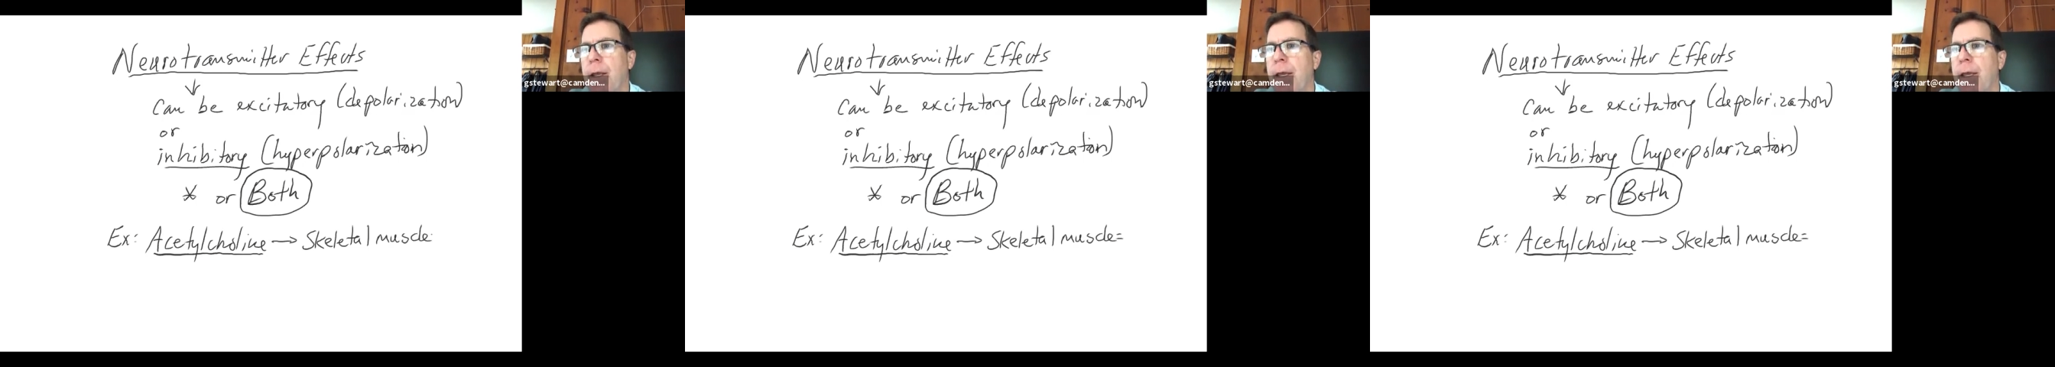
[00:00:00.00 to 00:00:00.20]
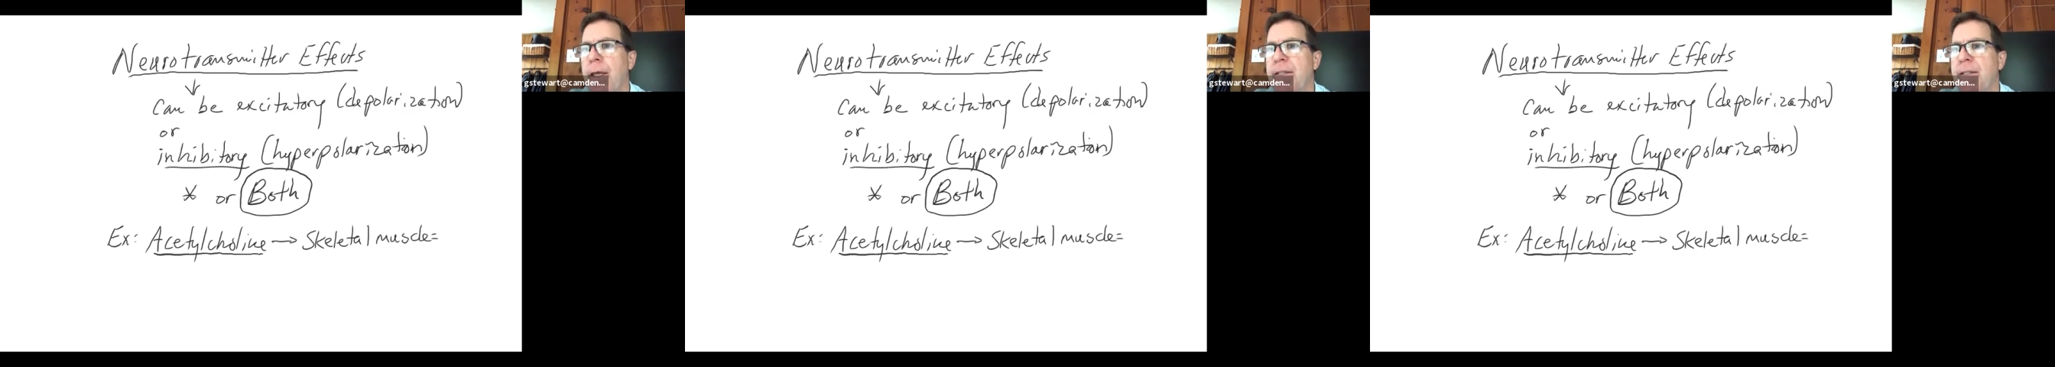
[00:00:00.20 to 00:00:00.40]

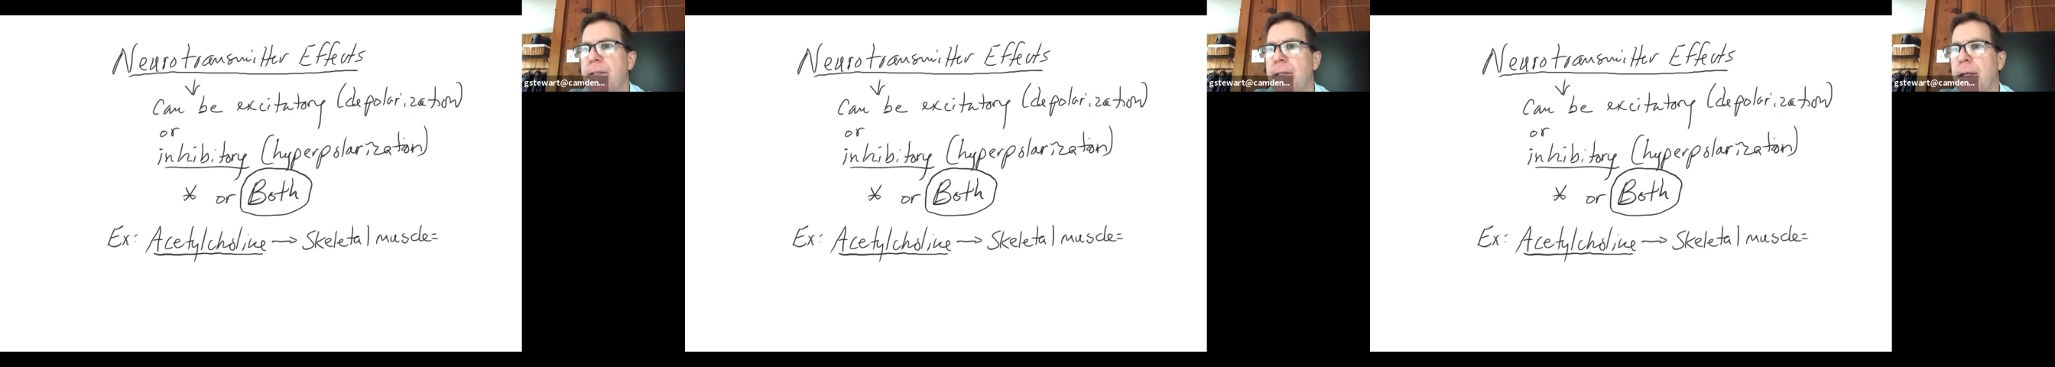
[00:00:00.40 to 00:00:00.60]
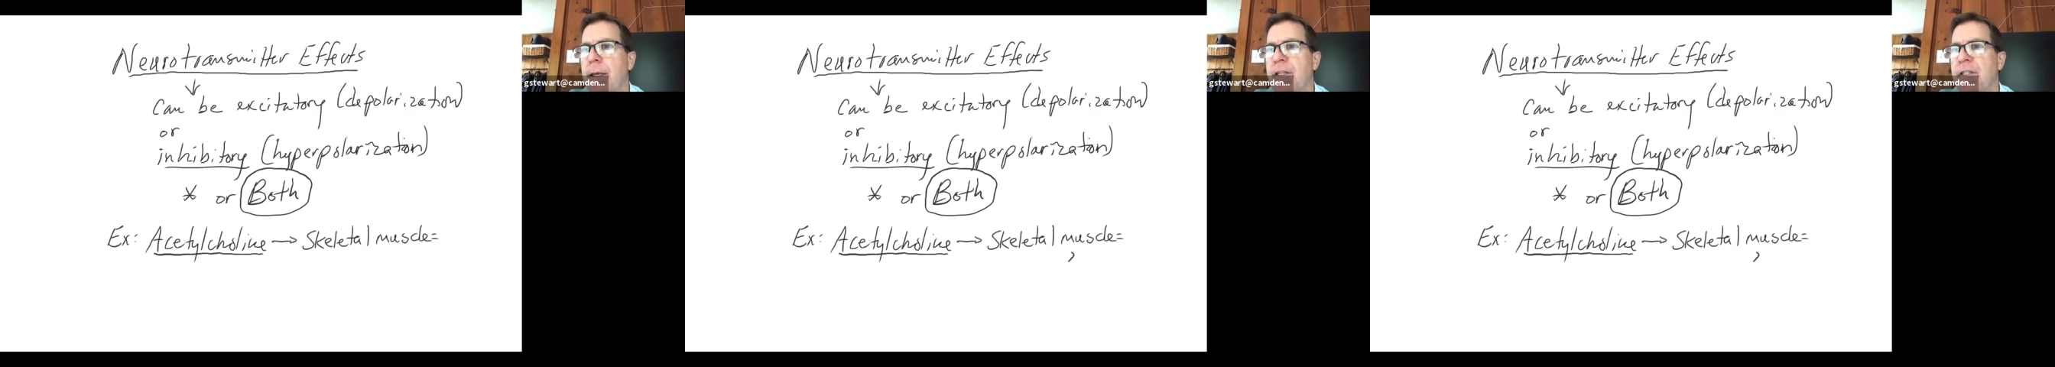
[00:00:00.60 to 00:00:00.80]

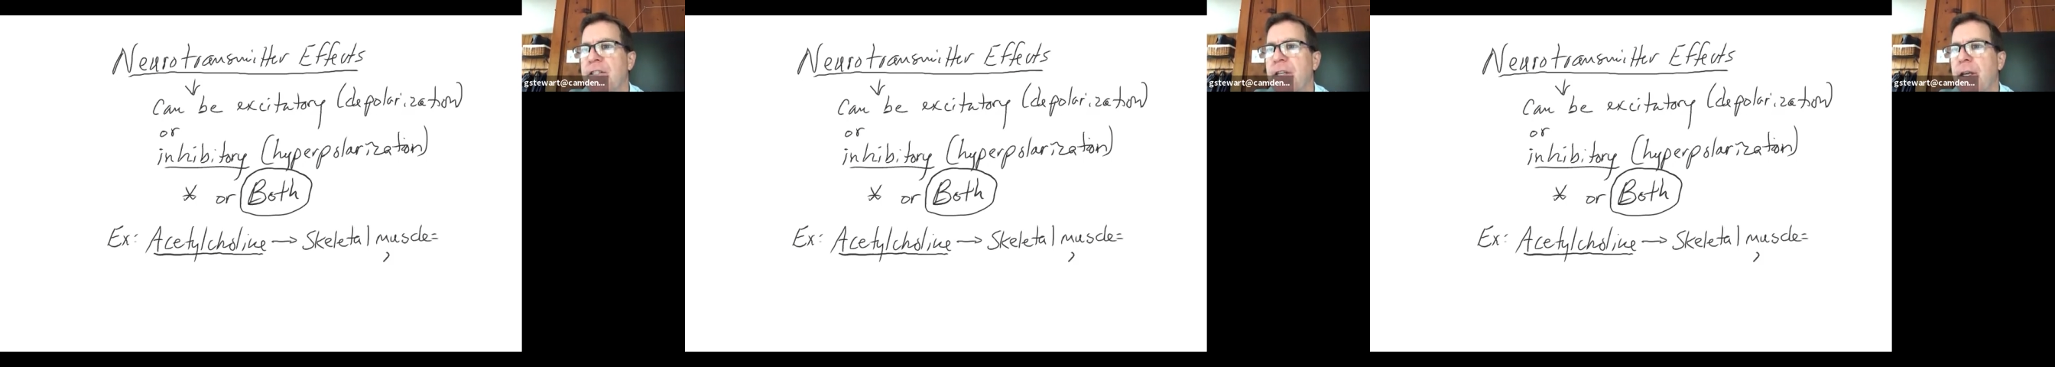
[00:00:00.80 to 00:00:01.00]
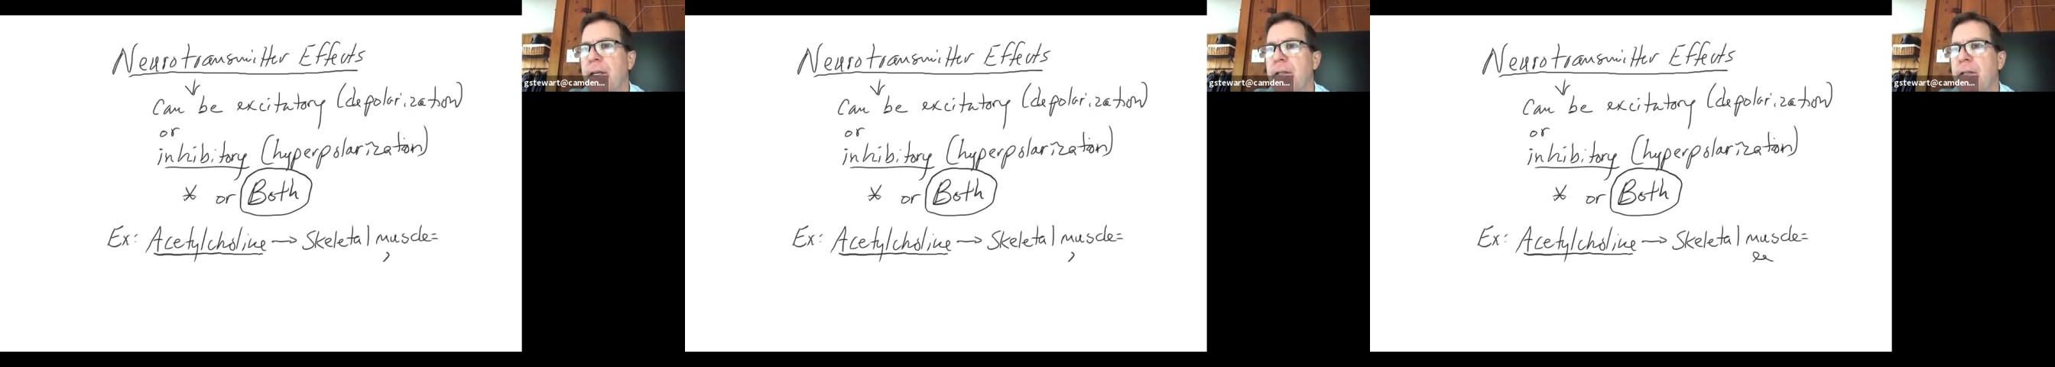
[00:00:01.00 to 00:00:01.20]
it's
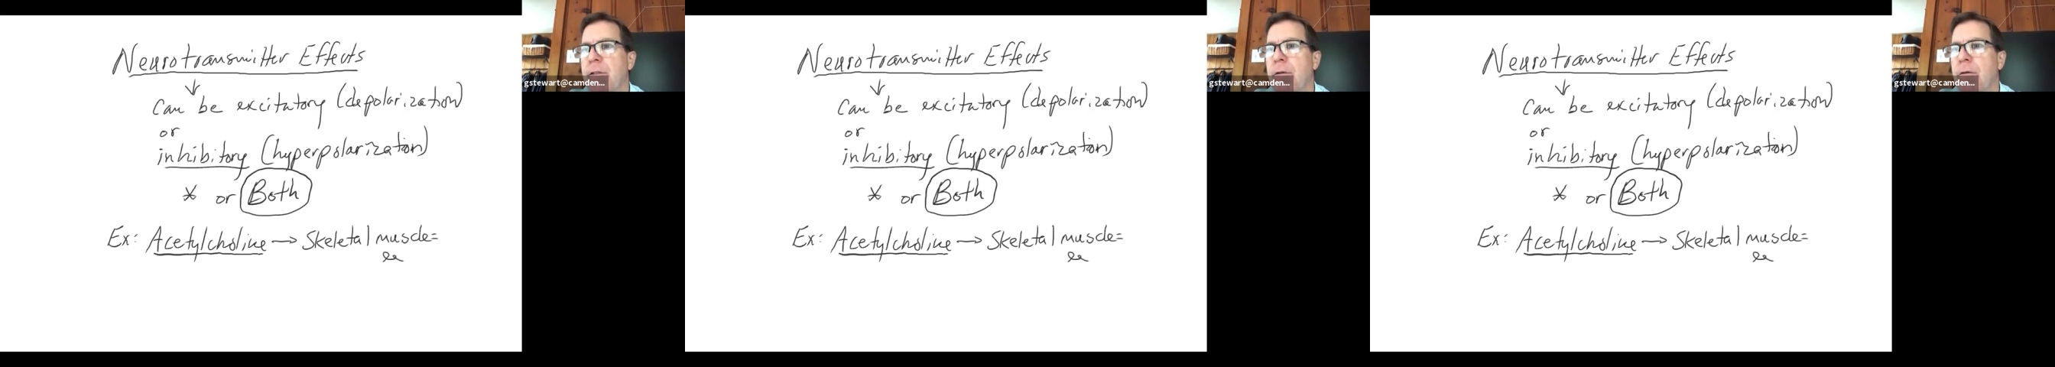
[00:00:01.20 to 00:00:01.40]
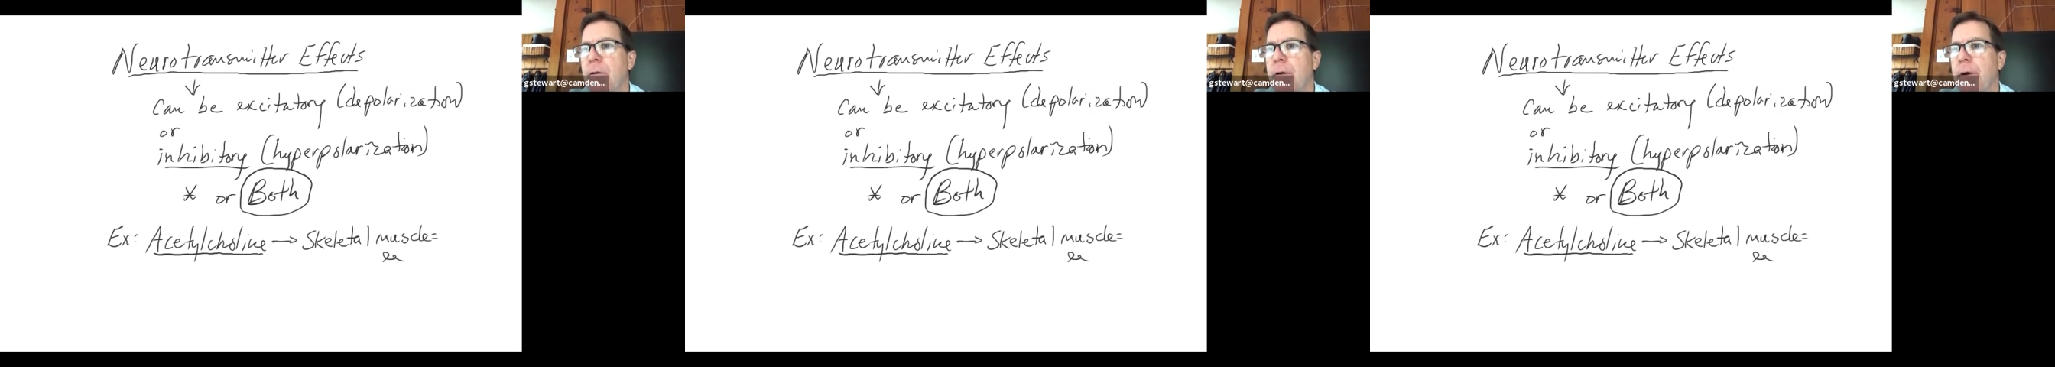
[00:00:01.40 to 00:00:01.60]

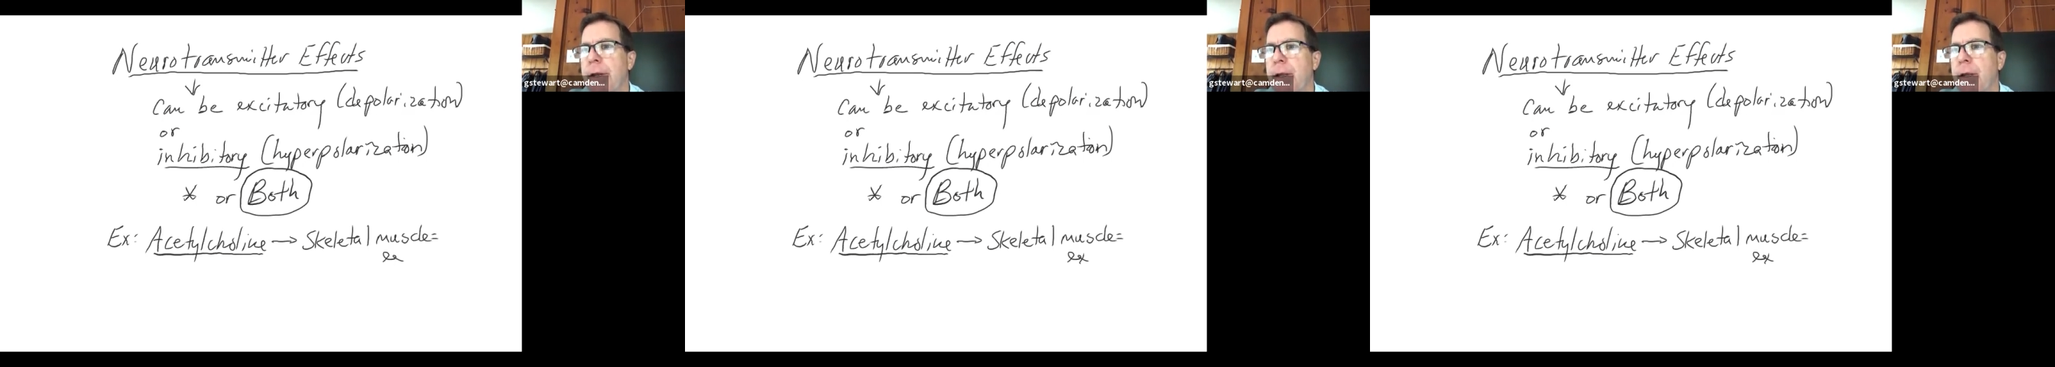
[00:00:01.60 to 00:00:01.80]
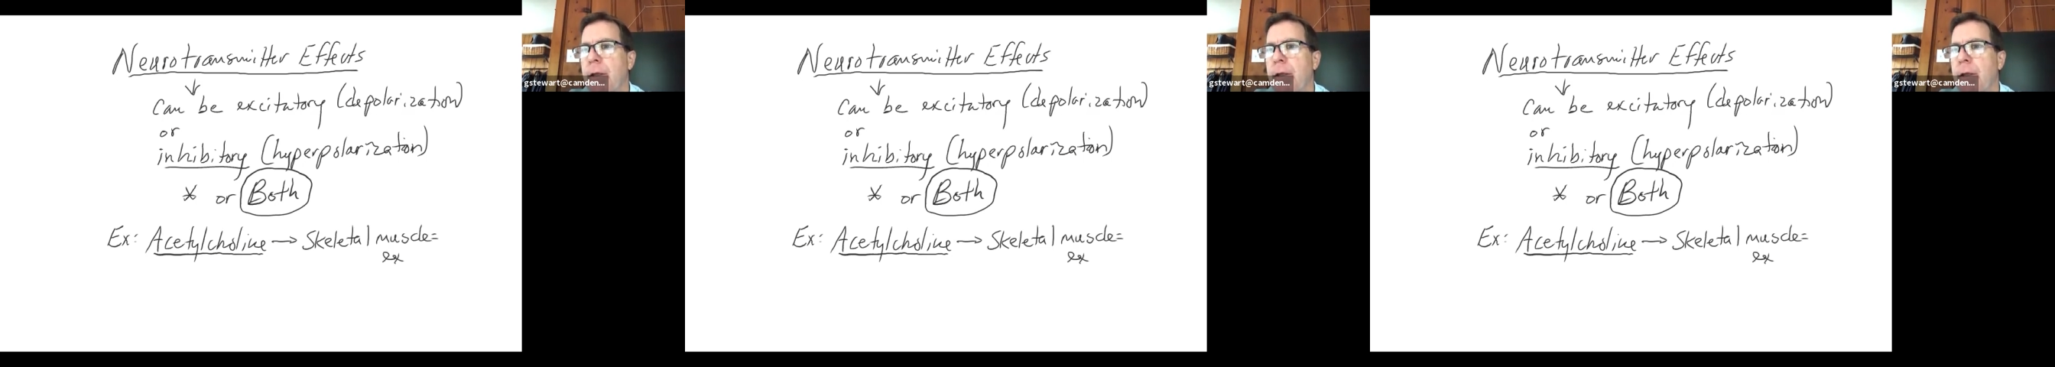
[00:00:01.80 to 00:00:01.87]
excitatory.